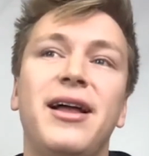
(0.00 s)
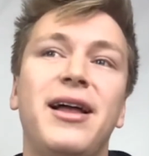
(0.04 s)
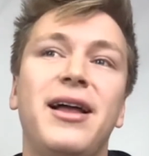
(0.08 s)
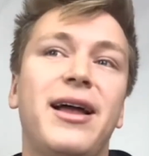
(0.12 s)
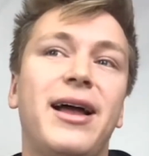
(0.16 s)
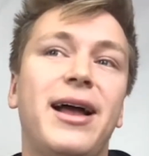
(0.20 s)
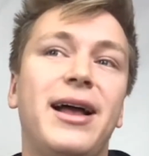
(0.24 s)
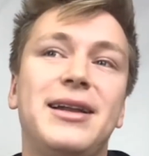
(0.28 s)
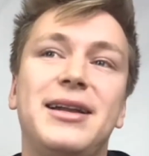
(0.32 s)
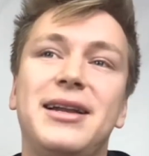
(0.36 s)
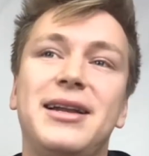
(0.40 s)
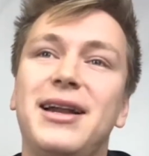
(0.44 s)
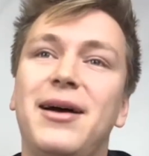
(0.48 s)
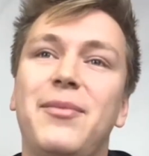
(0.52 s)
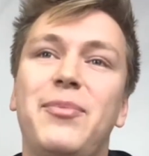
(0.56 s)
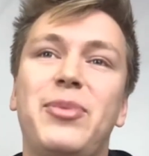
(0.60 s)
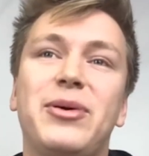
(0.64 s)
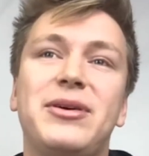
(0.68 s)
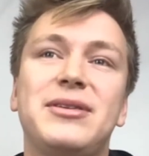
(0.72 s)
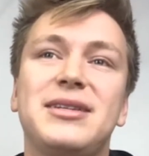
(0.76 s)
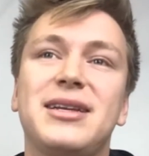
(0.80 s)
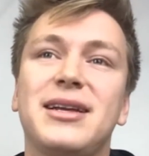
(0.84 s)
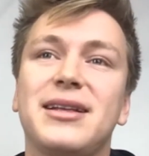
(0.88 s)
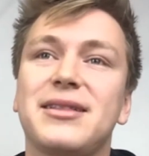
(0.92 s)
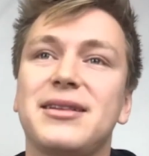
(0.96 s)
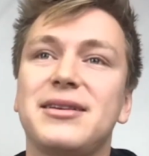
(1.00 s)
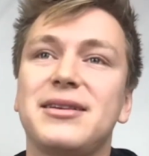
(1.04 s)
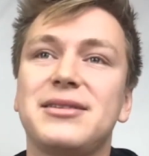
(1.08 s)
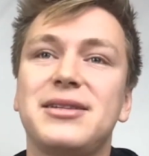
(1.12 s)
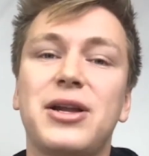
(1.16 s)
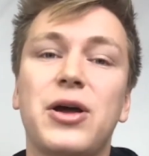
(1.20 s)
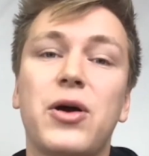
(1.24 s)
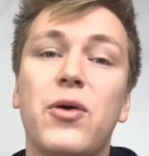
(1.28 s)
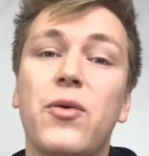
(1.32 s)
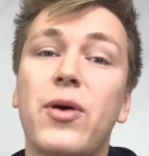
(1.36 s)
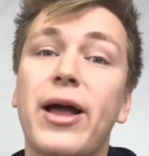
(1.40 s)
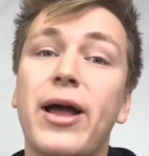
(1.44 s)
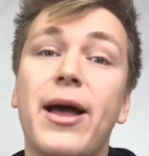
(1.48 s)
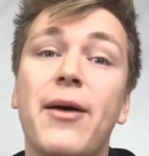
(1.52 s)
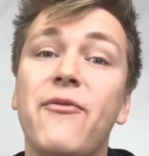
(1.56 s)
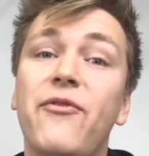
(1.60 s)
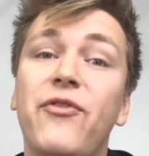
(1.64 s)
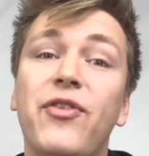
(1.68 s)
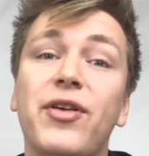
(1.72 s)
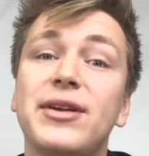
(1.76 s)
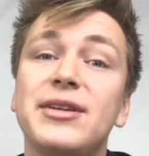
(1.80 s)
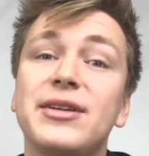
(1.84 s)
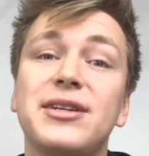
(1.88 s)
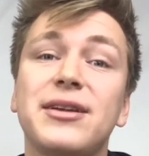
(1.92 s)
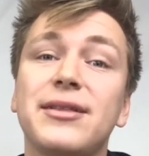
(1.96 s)
Ended up, I was like, there's no way I'm
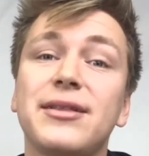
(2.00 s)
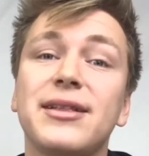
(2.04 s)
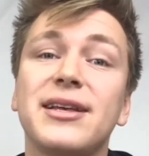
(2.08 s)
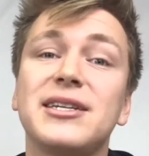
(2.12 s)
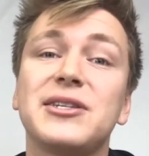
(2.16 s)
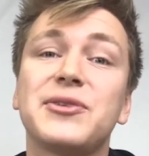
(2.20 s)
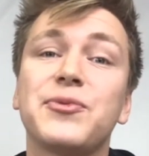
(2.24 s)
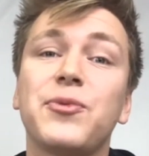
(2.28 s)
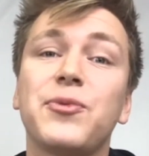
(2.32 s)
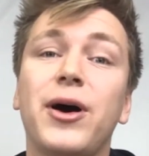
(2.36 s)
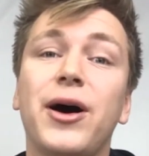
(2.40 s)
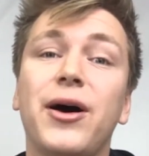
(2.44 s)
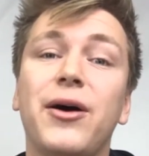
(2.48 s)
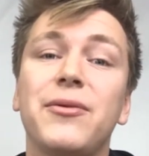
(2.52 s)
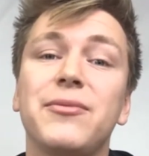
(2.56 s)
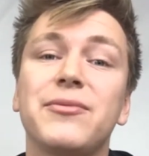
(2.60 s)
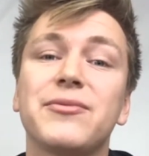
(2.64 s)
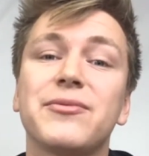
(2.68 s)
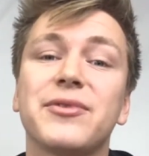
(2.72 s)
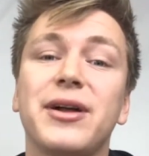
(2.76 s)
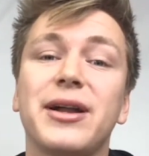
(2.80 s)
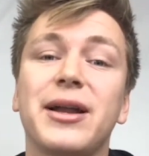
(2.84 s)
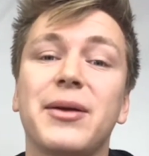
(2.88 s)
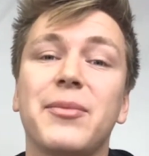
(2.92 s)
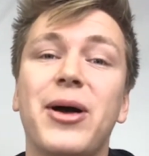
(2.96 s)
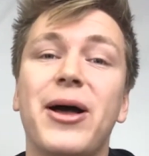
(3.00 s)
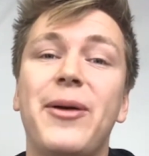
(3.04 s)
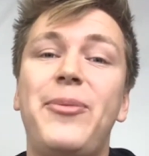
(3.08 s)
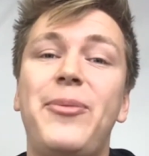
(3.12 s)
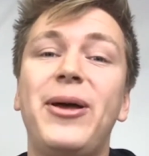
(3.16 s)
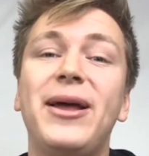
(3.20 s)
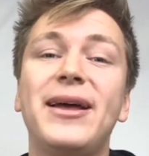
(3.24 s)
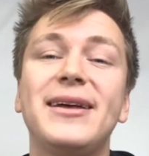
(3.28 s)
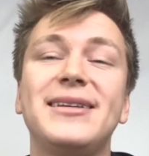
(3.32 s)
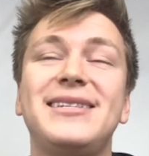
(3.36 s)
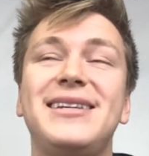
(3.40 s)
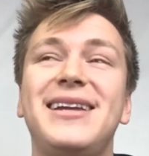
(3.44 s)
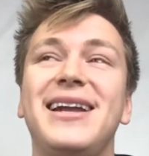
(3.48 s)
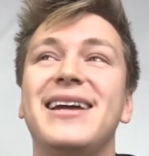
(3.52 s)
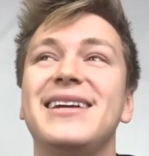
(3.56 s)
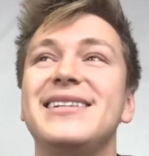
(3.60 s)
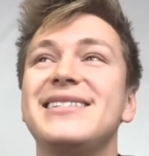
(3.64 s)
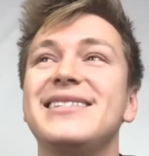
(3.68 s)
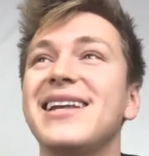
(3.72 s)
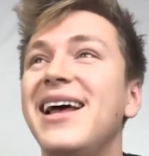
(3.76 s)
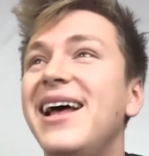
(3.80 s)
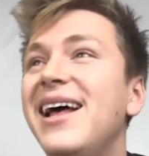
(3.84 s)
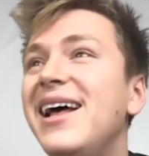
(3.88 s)
finishing this while running my business.